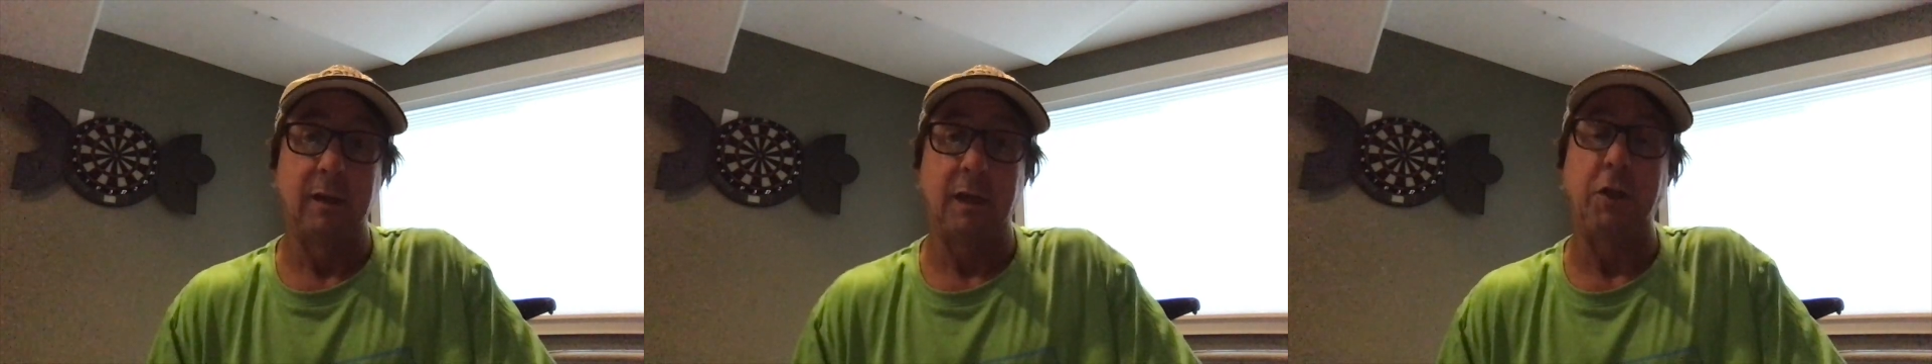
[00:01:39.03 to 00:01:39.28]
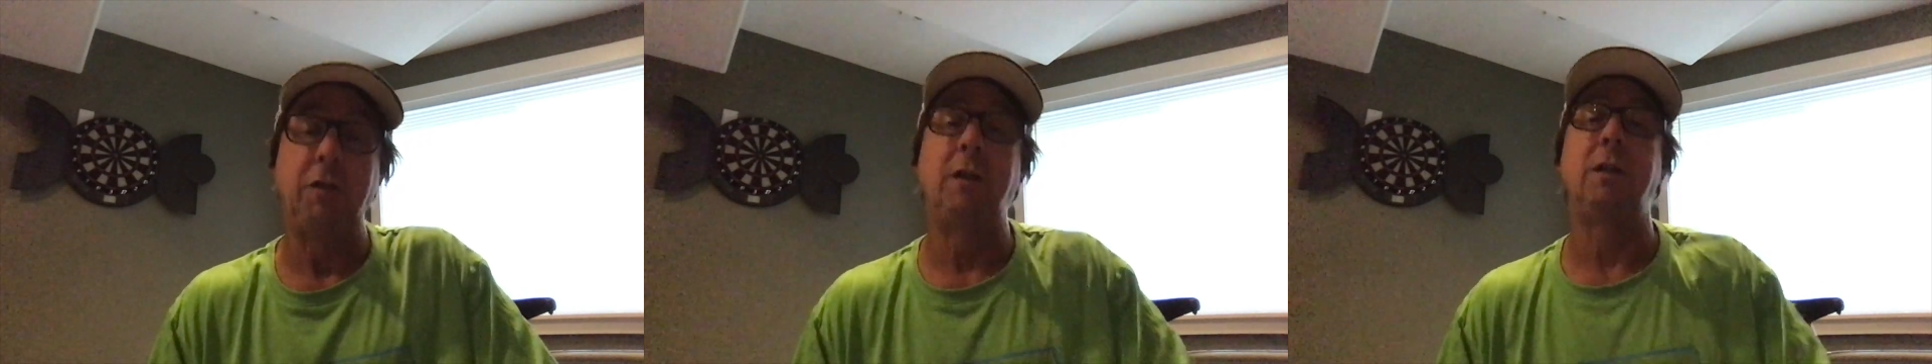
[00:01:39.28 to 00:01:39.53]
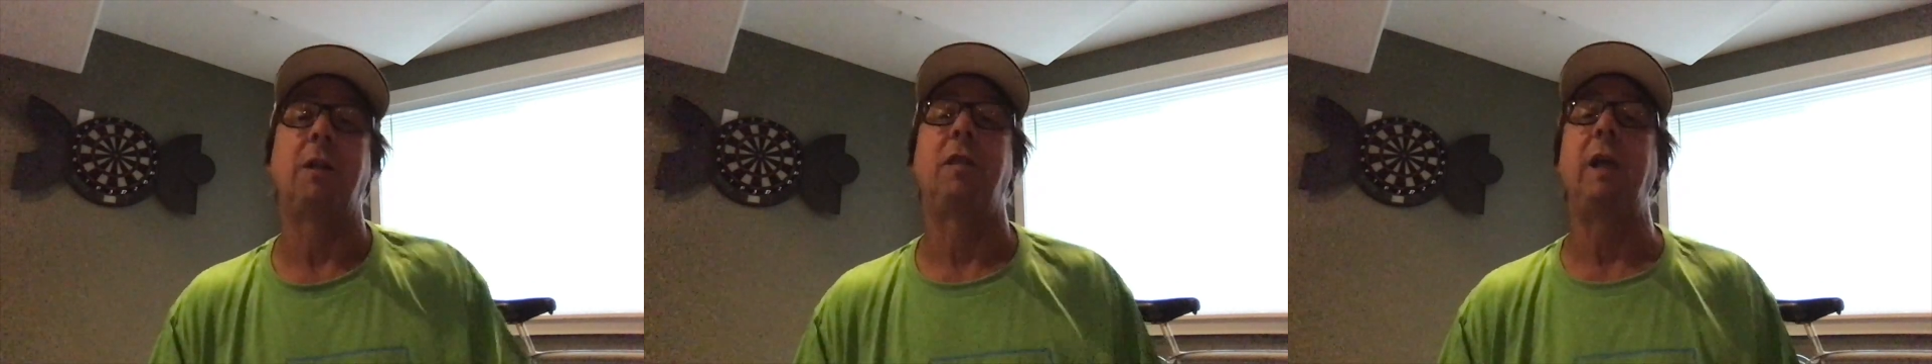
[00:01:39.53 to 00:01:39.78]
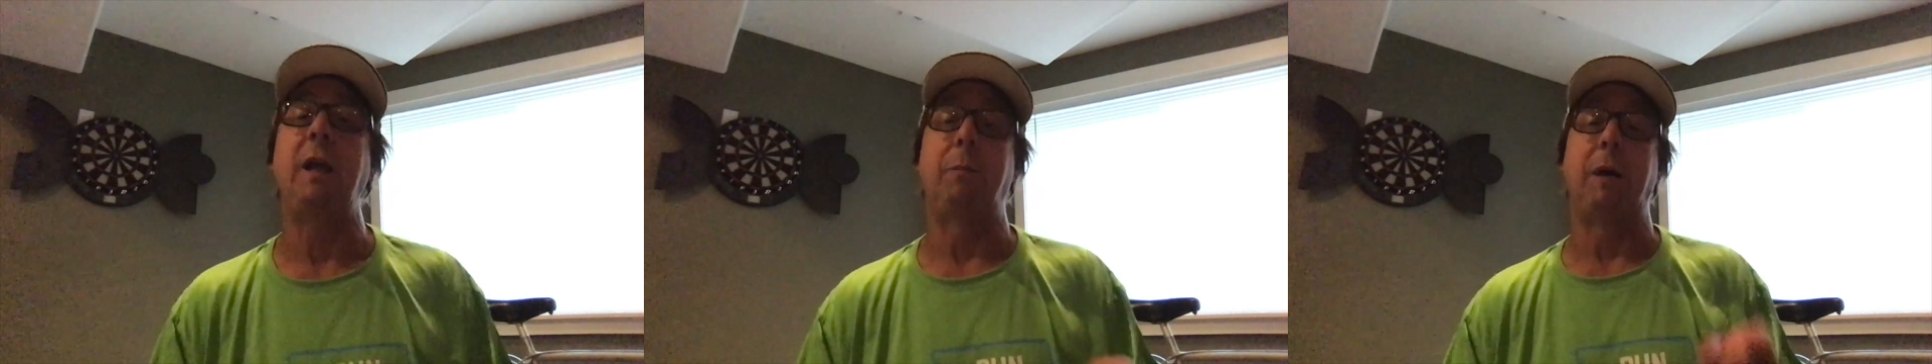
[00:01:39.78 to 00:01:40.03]
And you need to
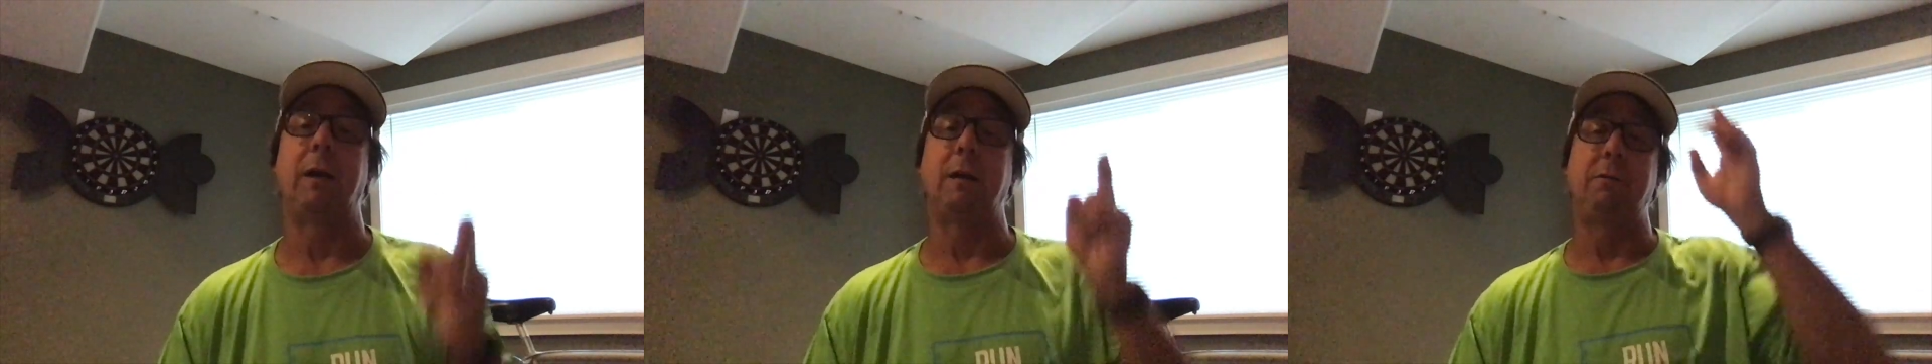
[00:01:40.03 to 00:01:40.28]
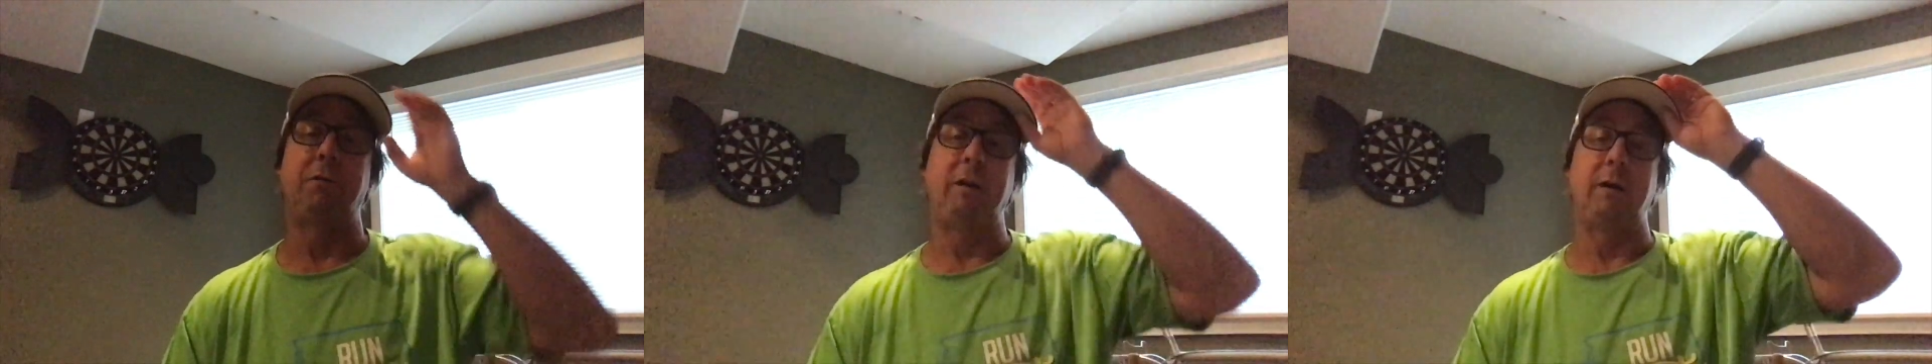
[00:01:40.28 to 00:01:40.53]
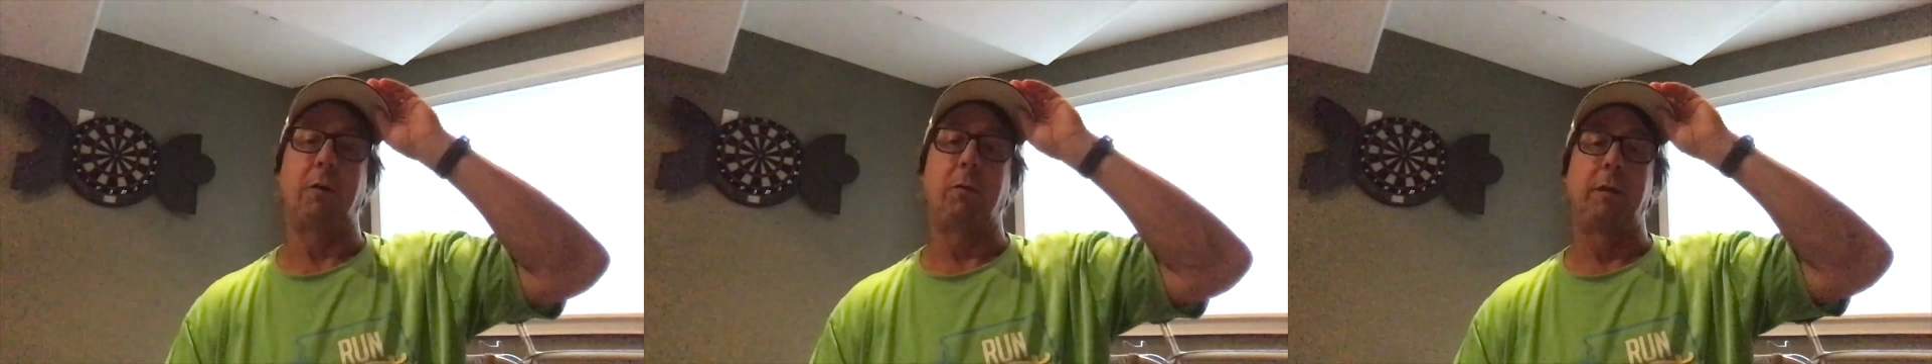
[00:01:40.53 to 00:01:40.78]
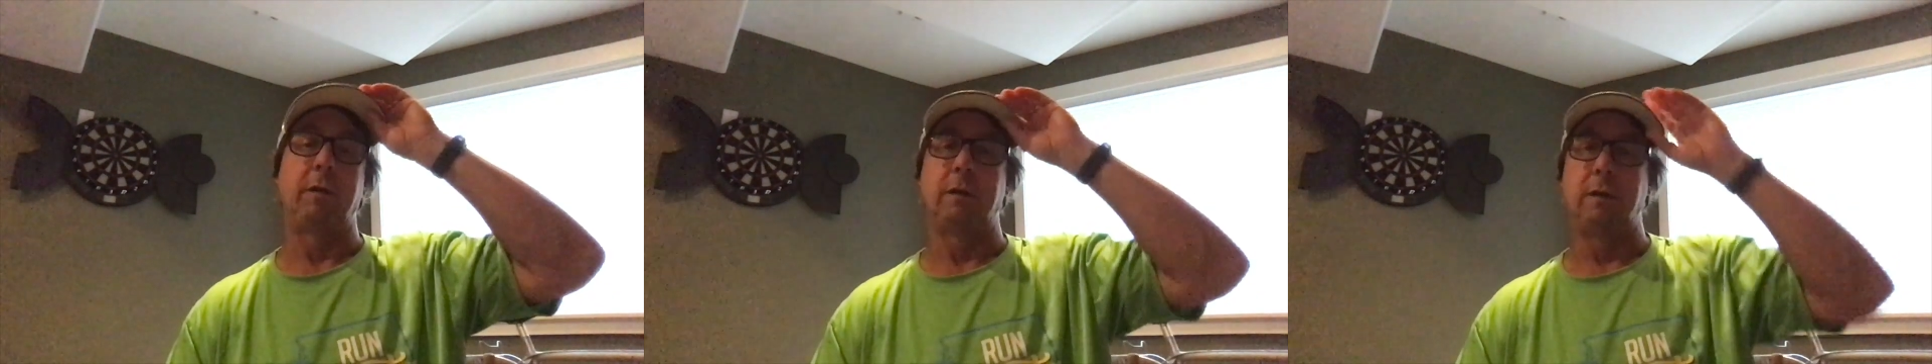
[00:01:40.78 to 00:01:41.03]
think about it and figure out
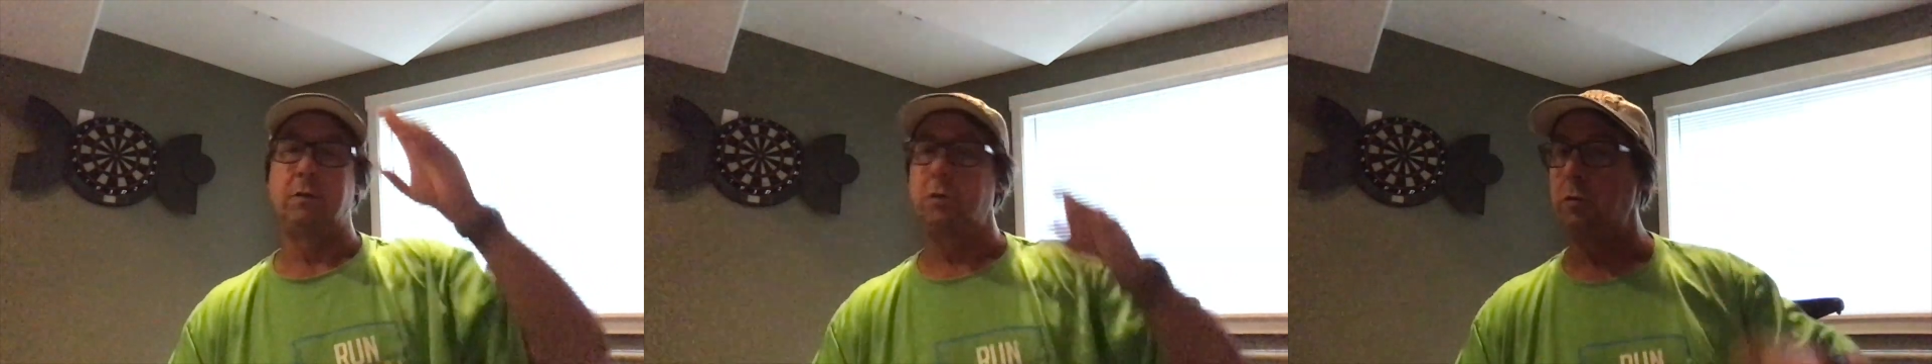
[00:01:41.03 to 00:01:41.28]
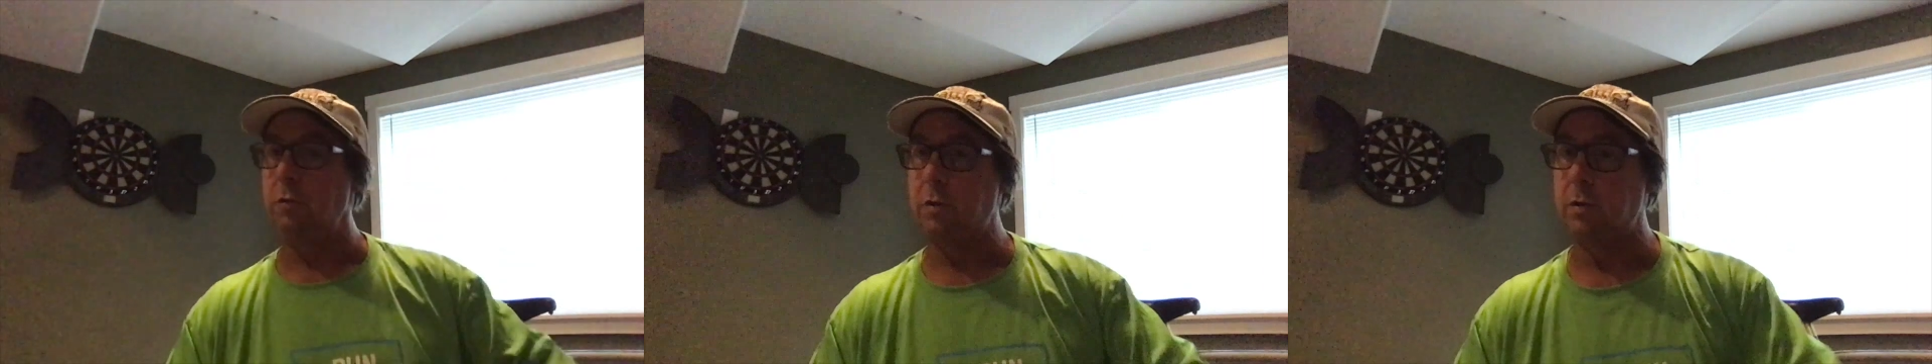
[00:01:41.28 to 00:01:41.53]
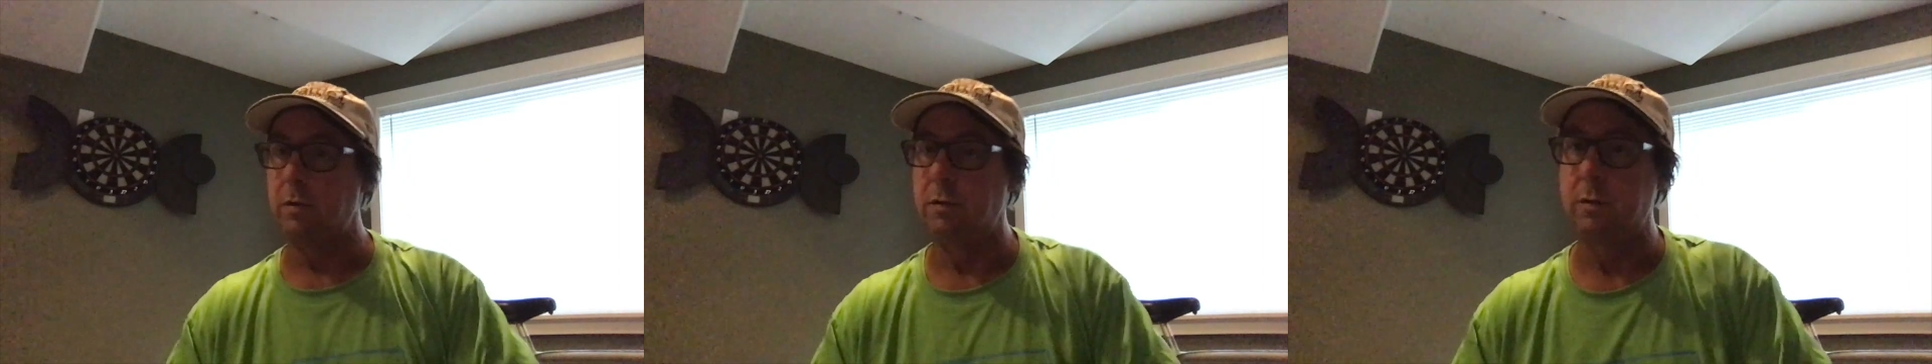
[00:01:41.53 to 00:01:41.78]
whether they're the truth